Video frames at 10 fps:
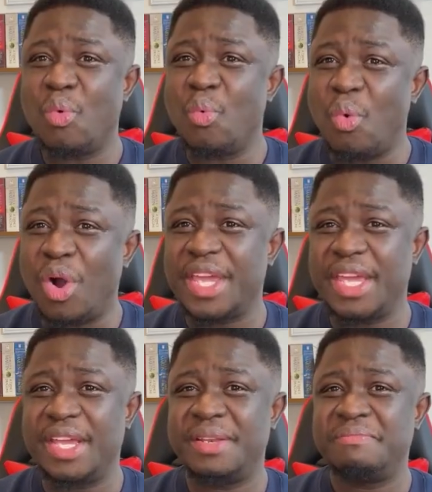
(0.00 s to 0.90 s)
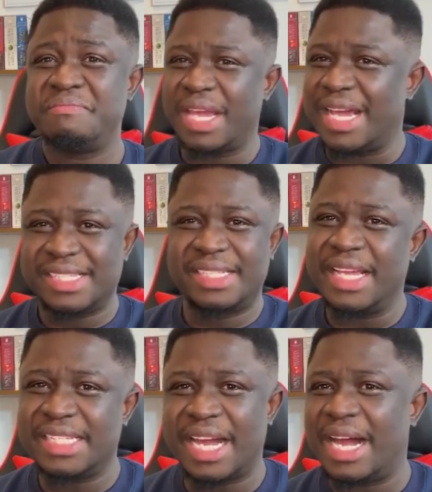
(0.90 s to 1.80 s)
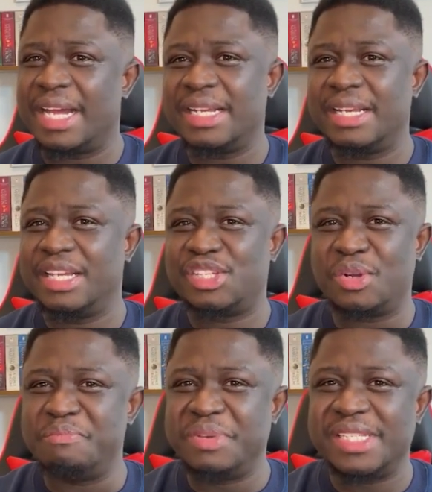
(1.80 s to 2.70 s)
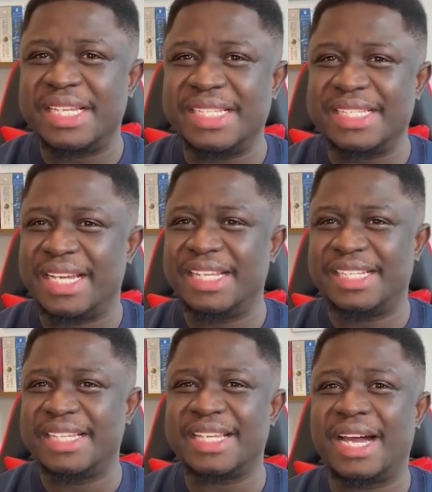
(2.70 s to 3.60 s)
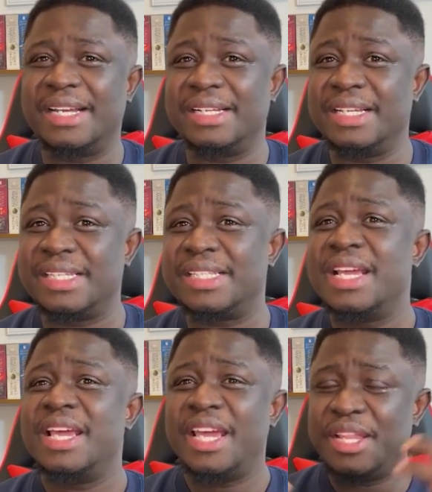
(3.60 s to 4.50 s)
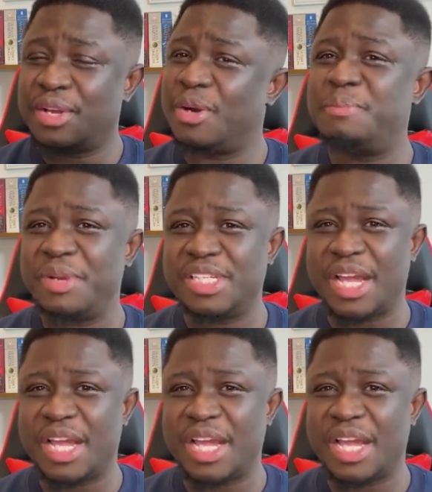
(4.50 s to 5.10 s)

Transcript: working as data analysts or business intelligence analysts in the companies